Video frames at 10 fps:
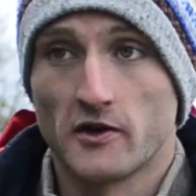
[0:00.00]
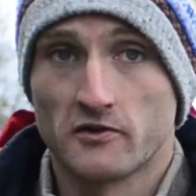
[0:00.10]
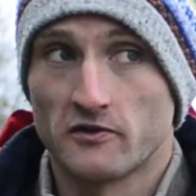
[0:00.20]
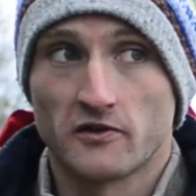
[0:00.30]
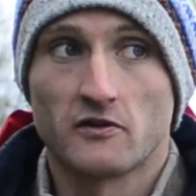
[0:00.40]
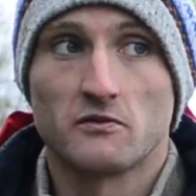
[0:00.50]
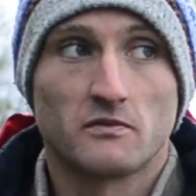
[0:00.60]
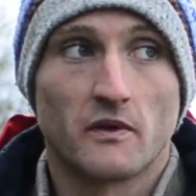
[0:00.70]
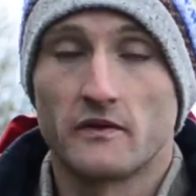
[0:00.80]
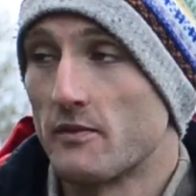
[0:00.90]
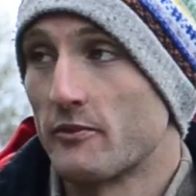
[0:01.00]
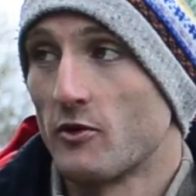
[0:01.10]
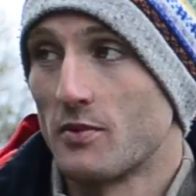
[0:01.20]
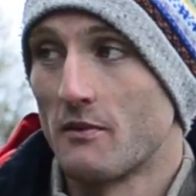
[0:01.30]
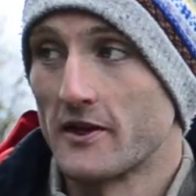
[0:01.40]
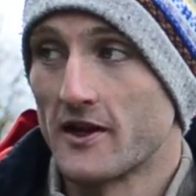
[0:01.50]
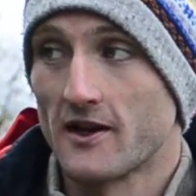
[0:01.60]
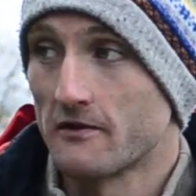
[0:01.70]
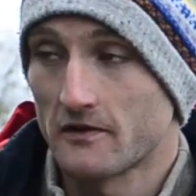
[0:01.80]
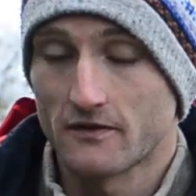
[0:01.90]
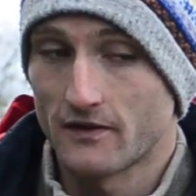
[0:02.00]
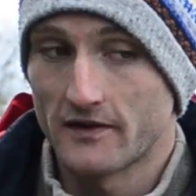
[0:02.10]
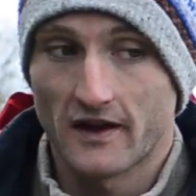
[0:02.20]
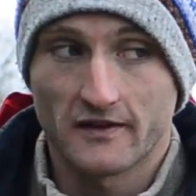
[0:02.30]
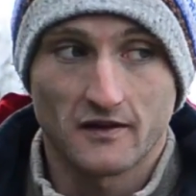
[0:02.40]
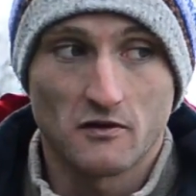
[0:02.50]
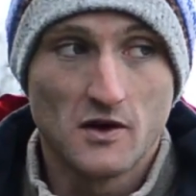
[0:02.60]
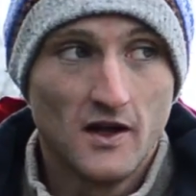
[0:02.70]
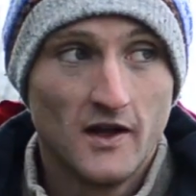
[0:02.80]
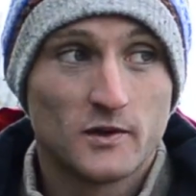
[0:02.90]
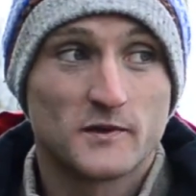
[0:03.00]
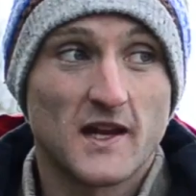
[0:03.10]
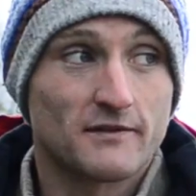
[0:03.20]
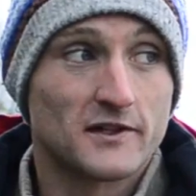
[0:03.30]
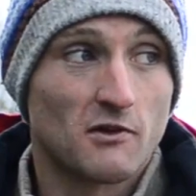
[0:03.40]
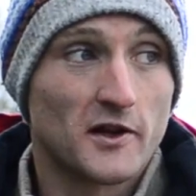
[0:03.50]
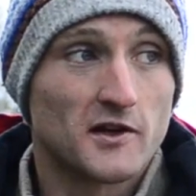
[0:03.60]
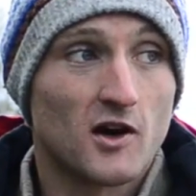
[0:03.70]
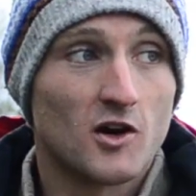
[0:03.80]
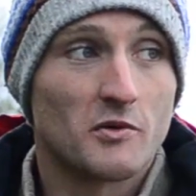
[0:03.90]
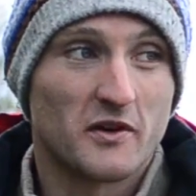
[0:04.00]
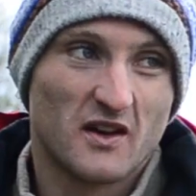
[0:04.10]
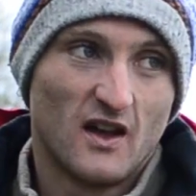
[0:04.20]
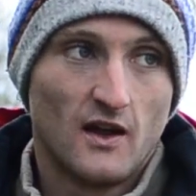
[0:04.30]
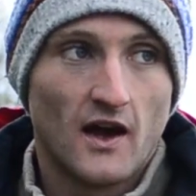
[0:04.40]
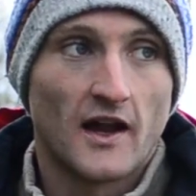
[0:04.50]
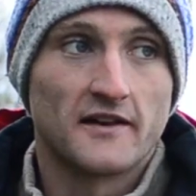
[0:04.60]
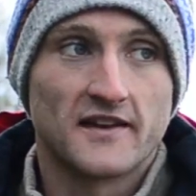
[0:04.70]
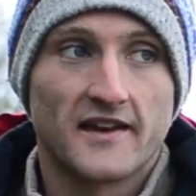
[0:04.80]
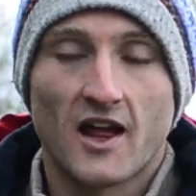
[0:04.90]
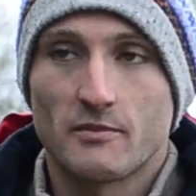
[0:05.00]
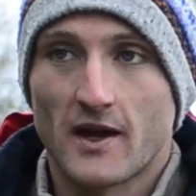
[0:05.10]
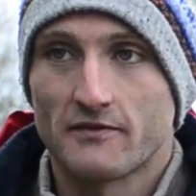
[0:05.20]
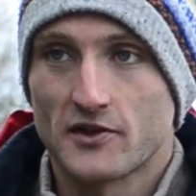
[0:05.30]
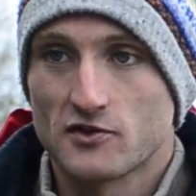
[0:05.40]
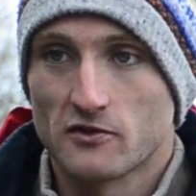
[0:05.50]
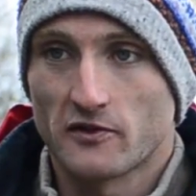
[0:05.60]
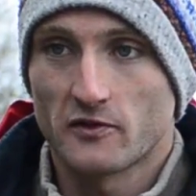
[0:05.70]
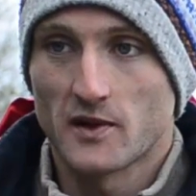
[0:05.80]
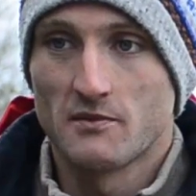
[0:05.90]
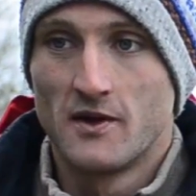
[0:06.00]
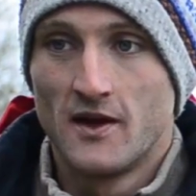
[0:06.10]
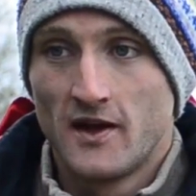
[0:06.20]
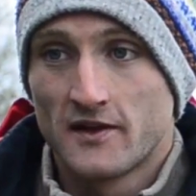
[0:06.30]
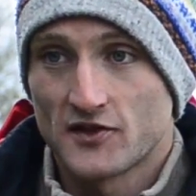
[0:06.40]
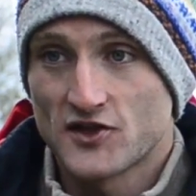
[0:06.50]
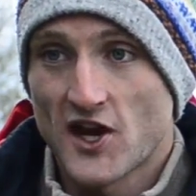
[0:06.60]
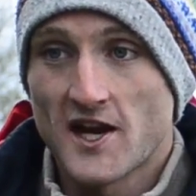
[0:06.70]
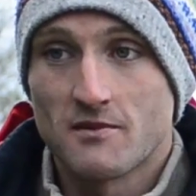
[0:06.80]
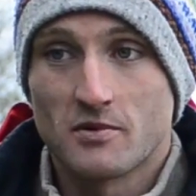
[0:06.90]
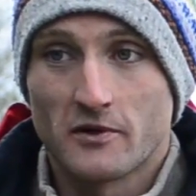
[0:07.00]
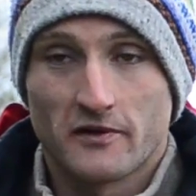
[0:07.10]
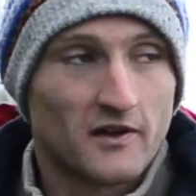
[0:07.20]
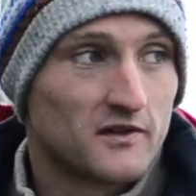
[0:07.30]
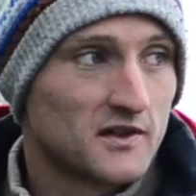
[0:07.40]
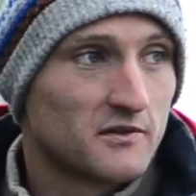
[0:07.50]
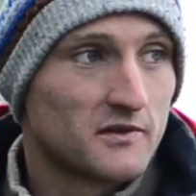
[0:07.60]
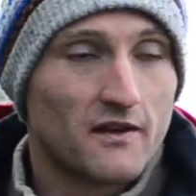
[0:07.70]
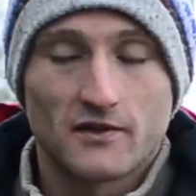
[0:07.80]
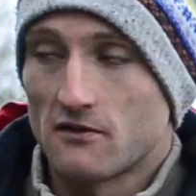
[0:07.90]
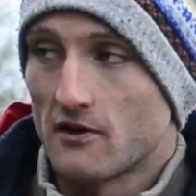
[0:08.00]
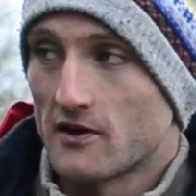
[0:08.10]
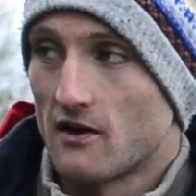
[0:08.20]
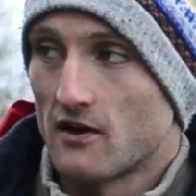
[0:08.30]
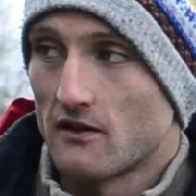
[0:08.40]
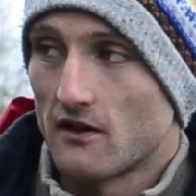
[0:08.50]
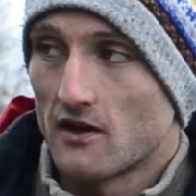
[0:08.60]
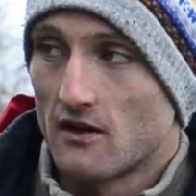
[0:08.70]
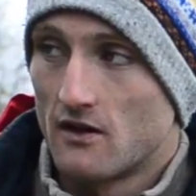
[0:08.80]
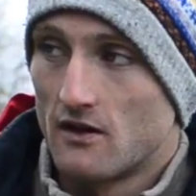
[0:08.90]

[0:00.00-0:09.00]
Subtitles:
I couldn't do the zips up on my gear and stuff like that, so it was definitely the right call, and it did help me having the shortened swim. It's a shame, but I think it was definitely the right call on the day.